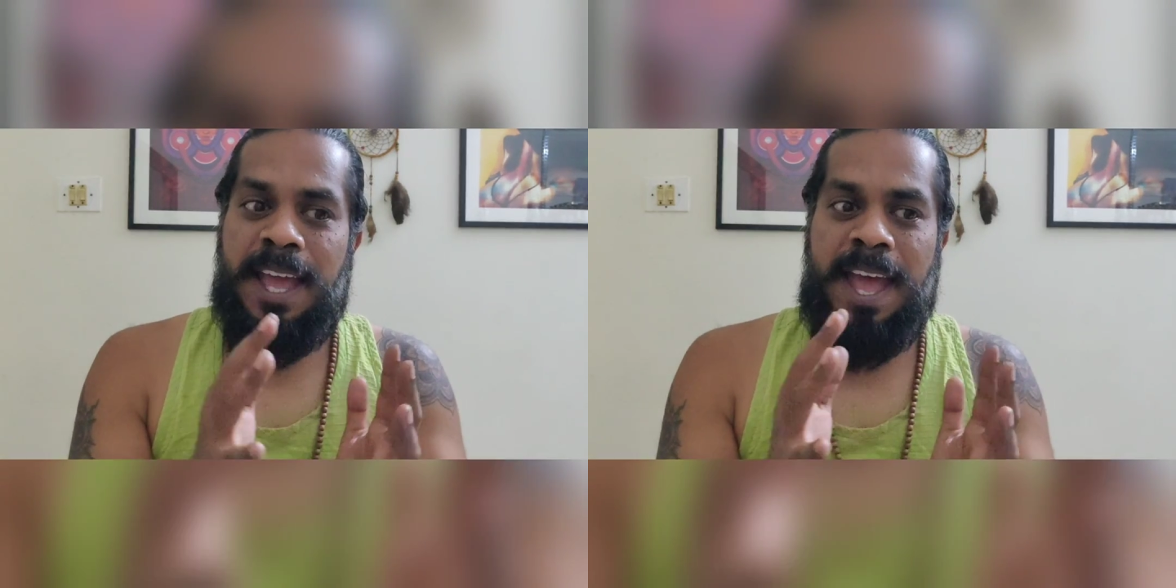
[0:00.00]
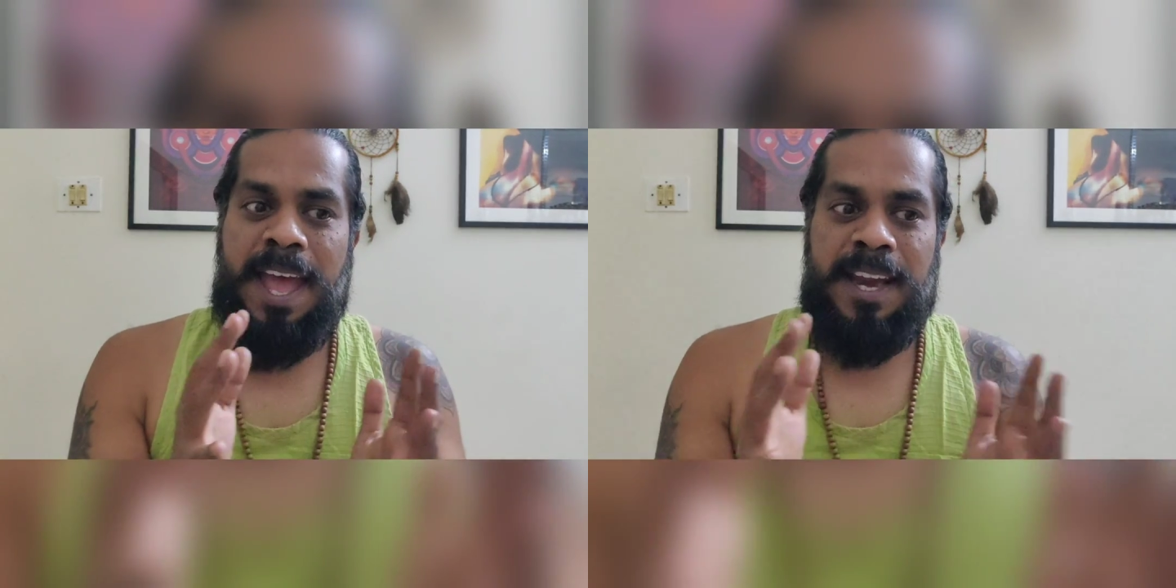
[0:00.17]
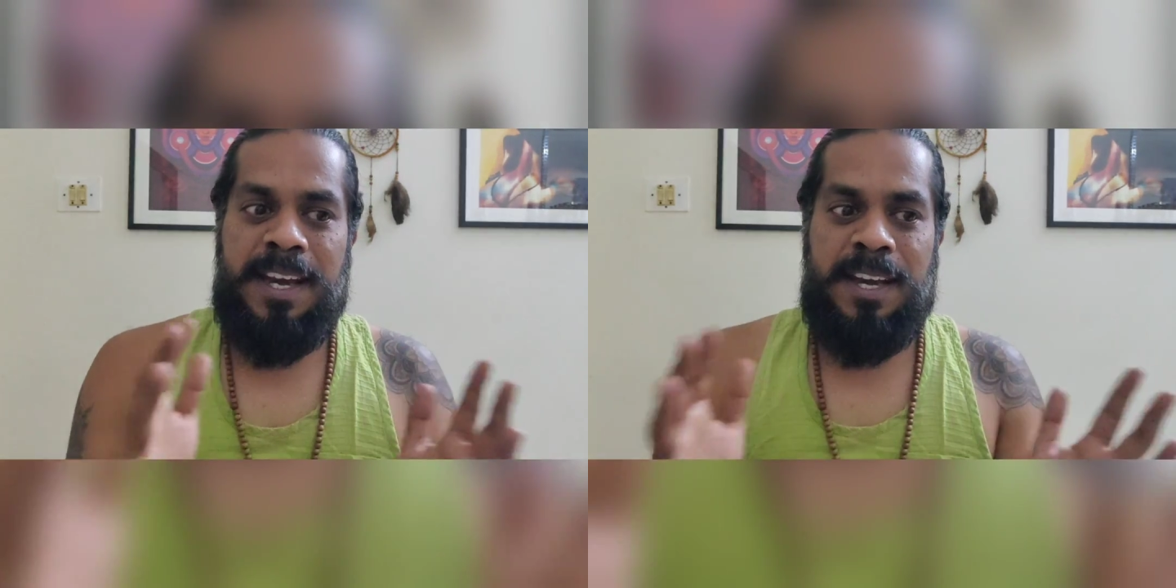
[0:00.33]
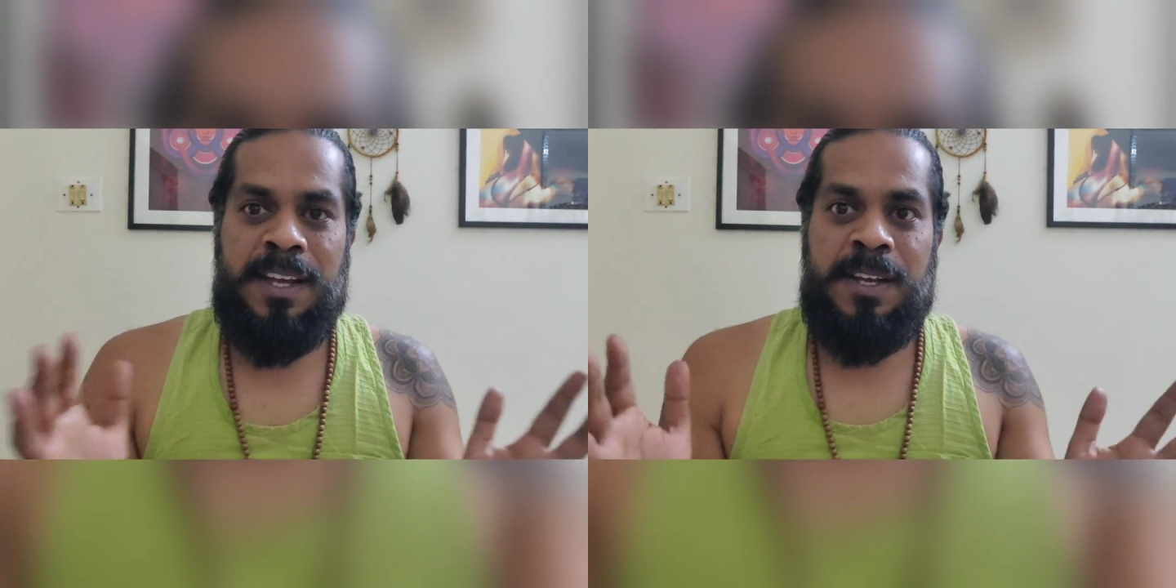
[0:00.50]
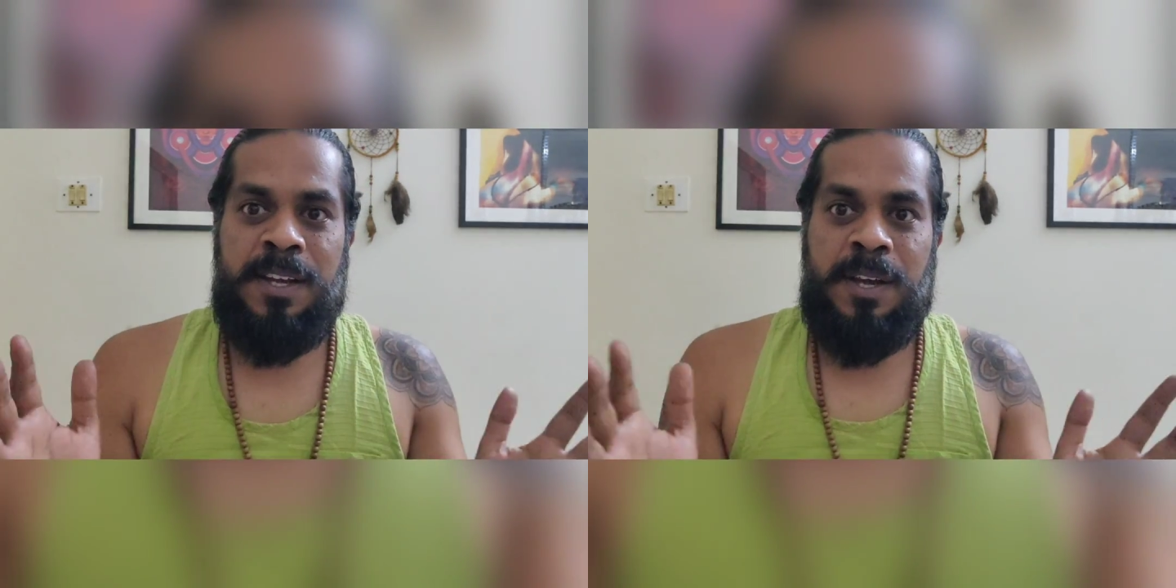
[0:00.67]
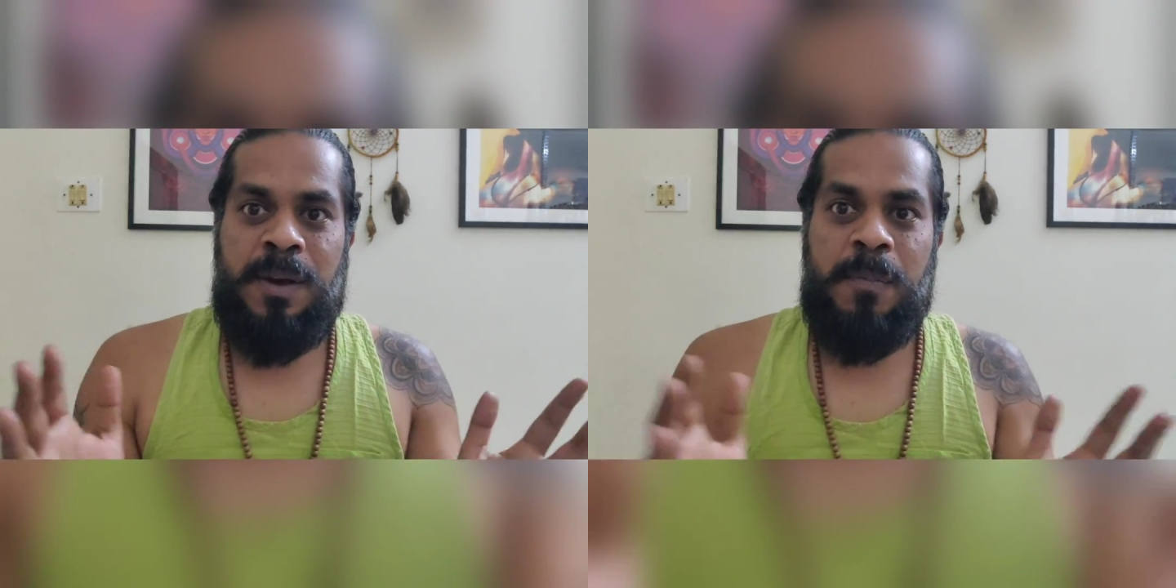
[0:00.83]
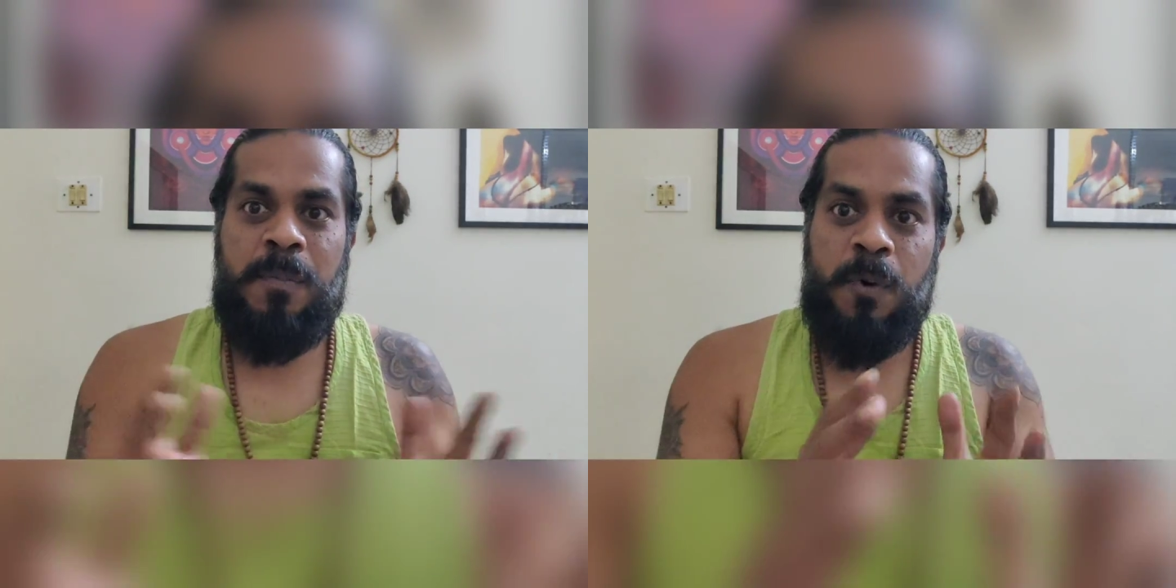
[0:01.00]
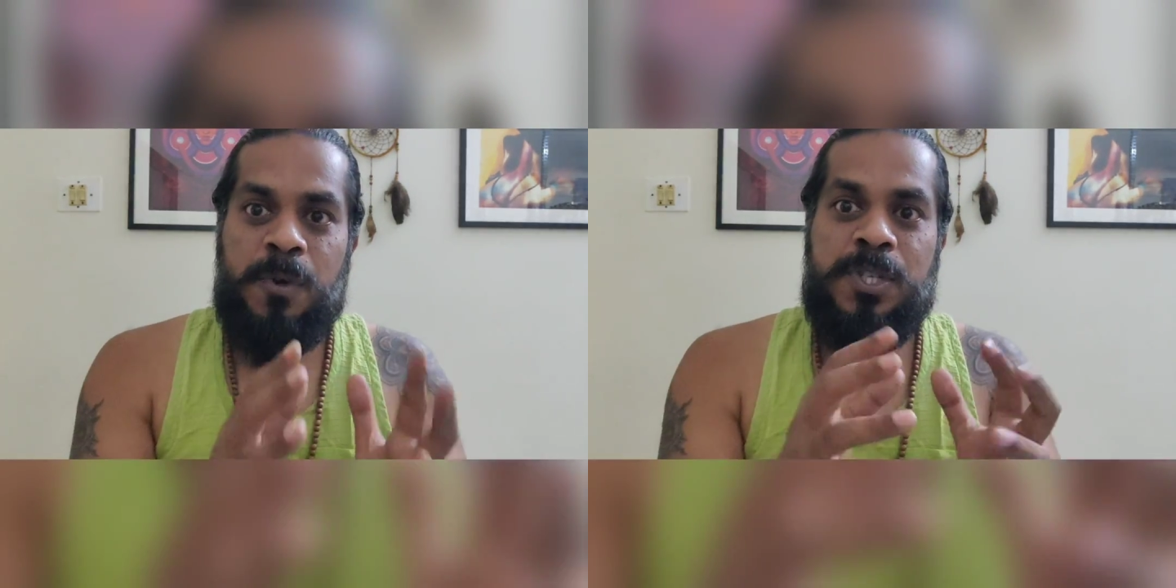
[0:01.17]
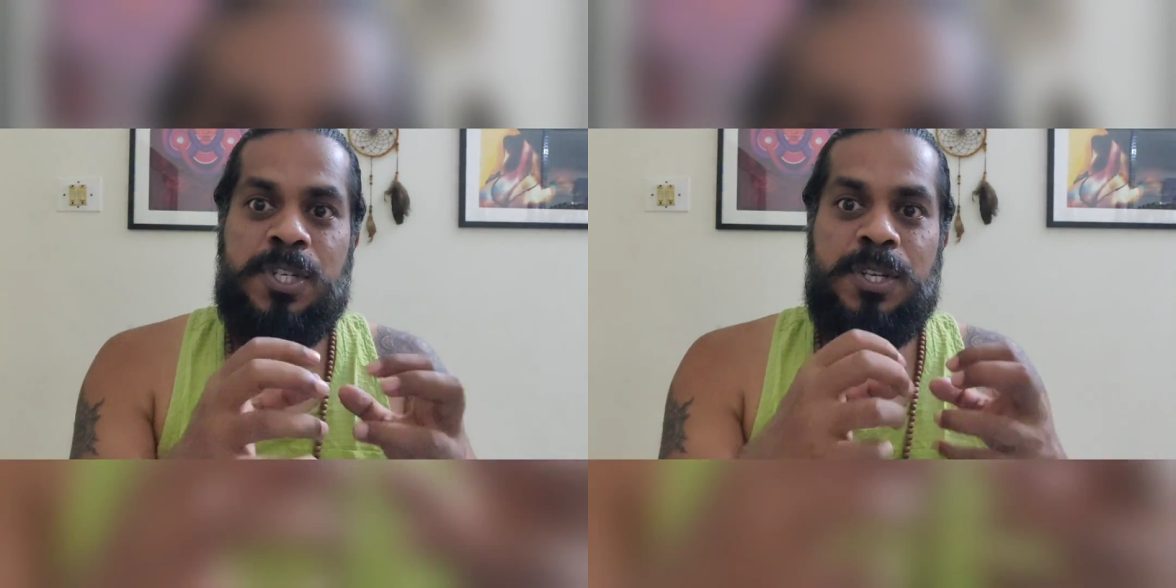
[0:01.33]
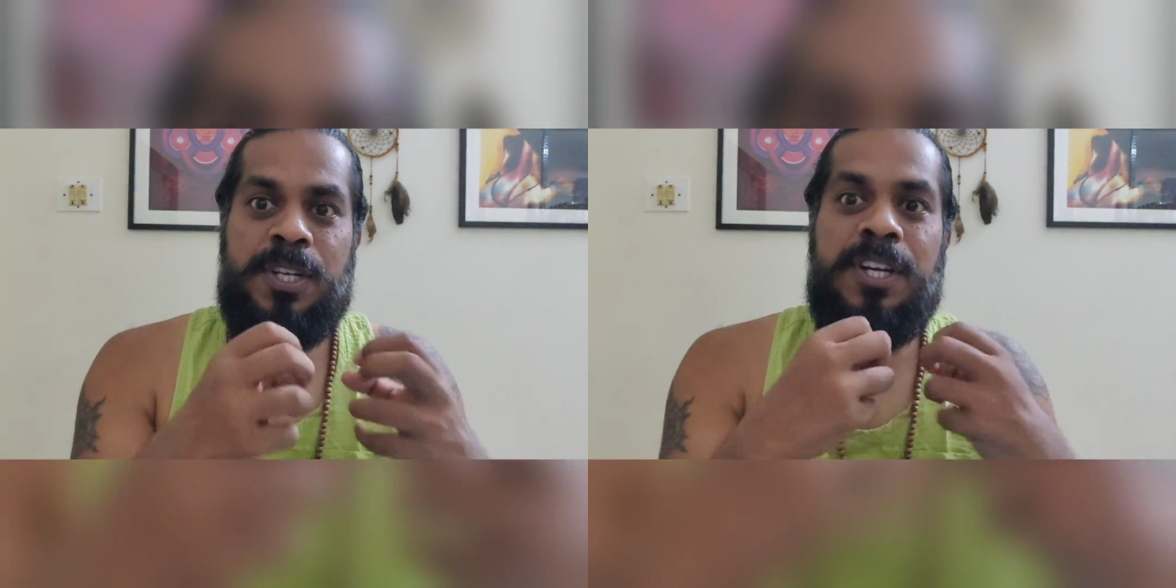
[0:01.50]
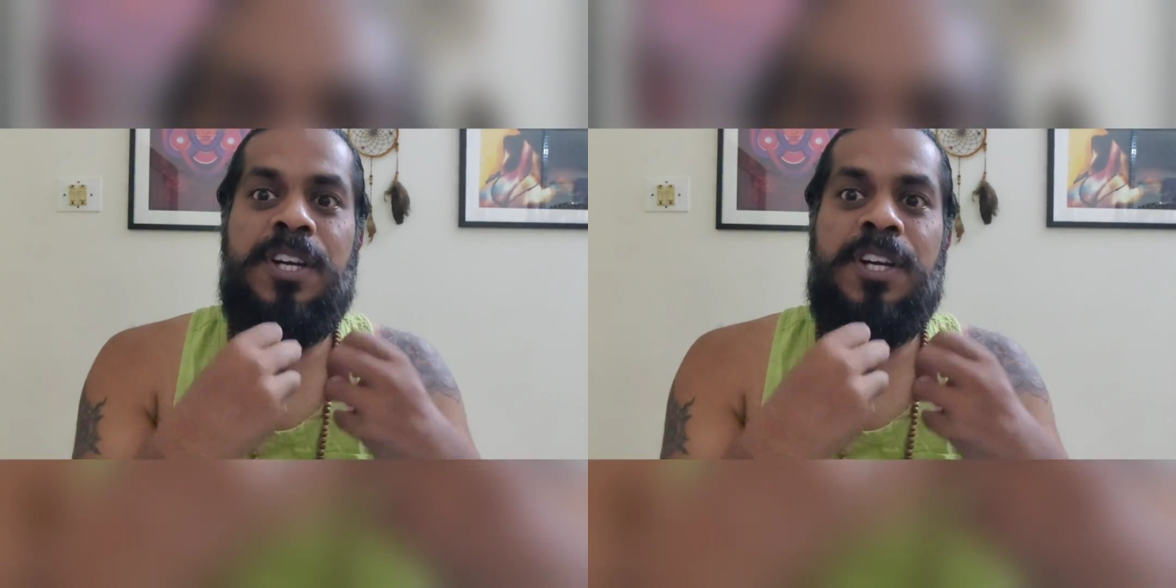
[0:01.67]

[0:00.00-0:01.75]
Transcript: and most